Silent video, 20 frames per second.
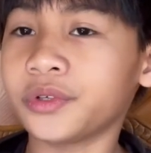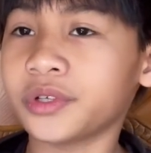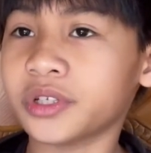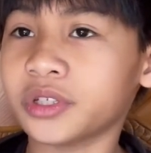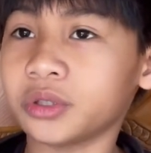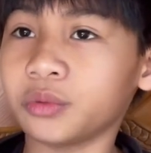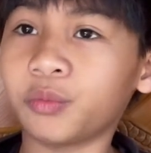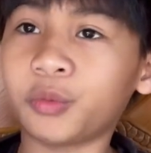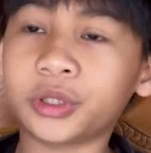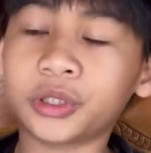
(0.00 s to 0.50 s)
So
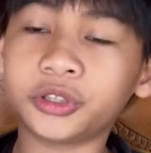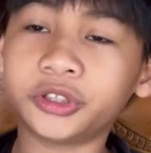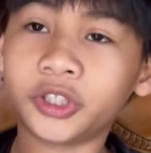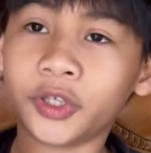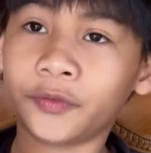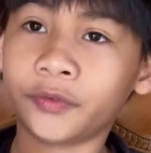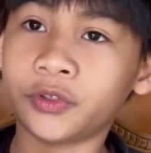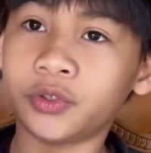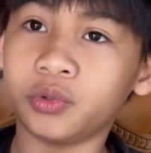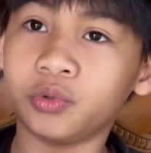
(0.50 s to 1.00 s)
when you
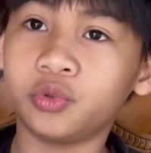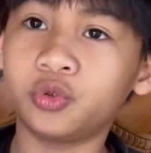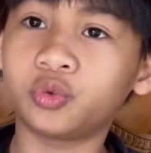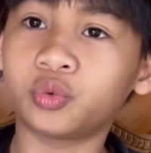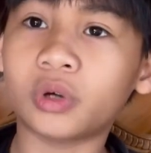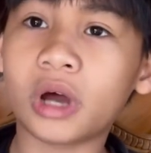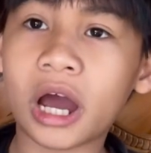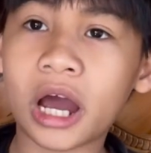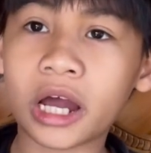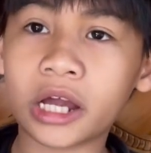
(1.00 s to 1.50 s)
shift to
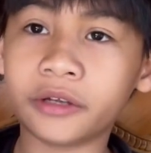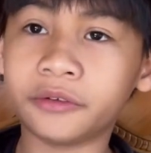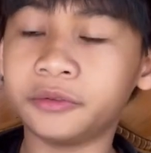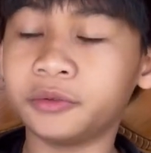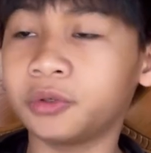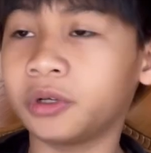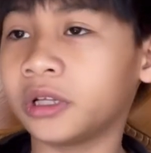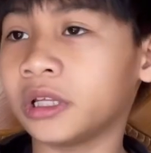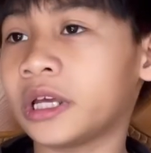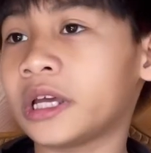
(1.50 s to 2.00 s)
drive, you
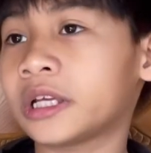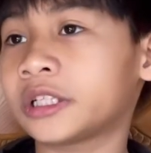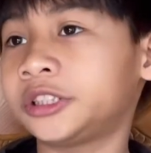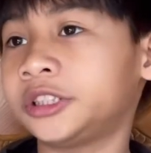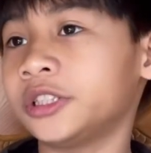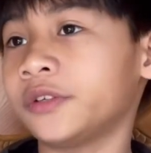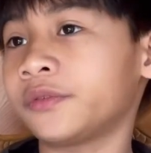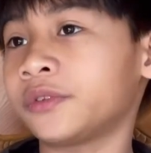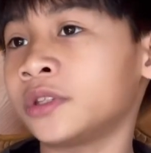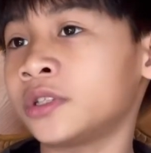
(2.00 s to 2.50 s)
click,
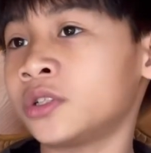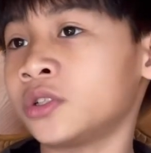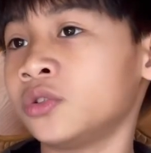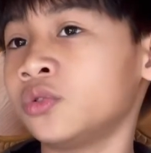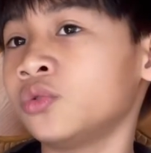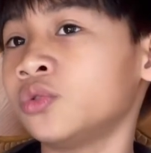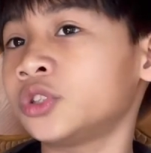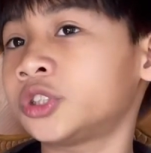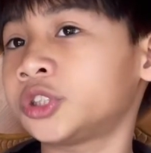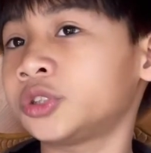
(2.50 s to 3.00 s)
shift into
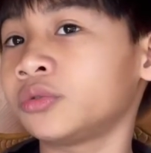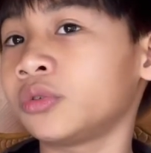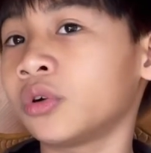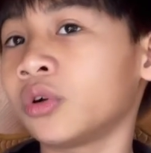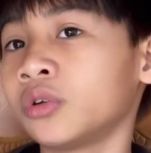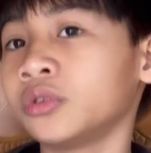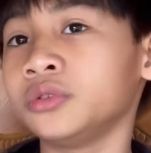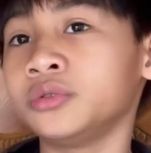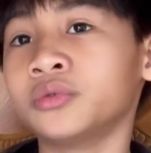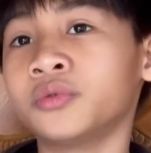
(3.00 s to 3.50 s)
neutral,
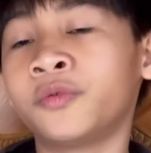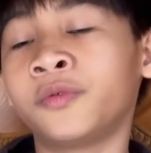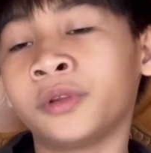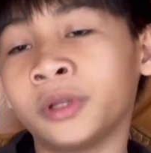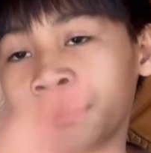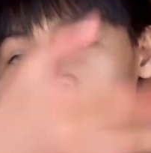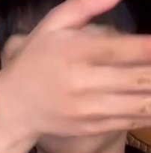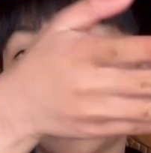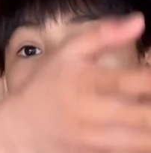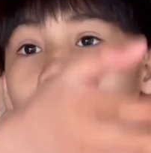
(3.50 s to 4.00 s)
you
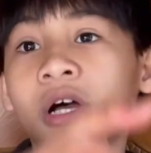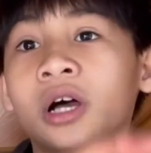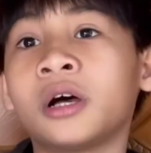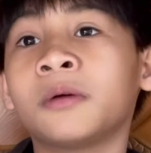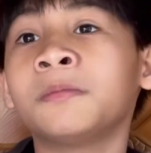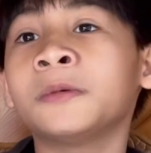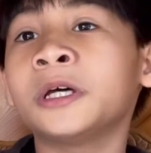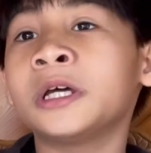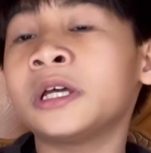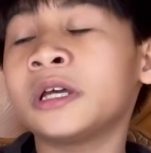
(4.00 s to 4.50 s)
flip it
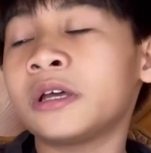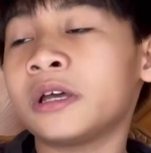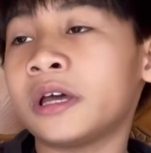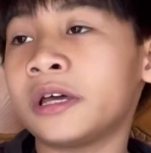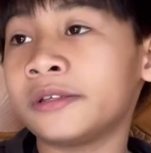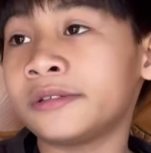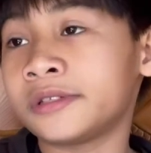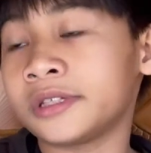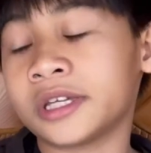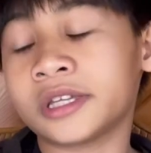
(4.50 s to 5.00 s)
up,
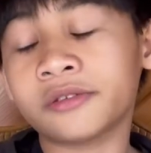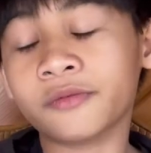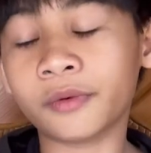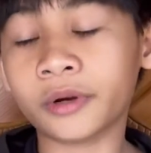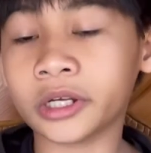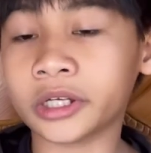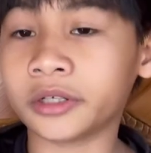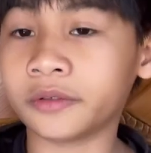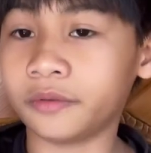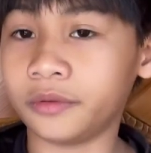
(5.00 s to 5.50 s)
and it's very
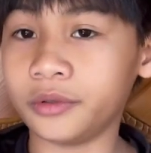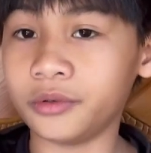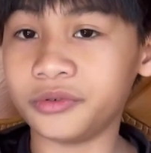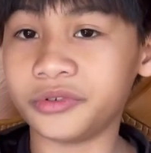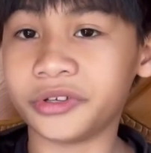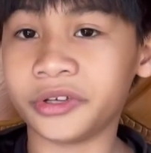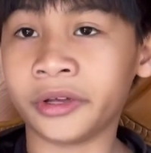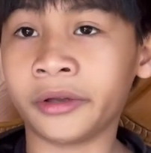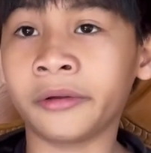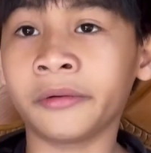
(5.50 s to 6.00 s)

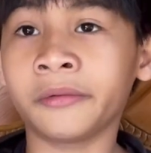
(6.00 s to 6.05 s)
confusing.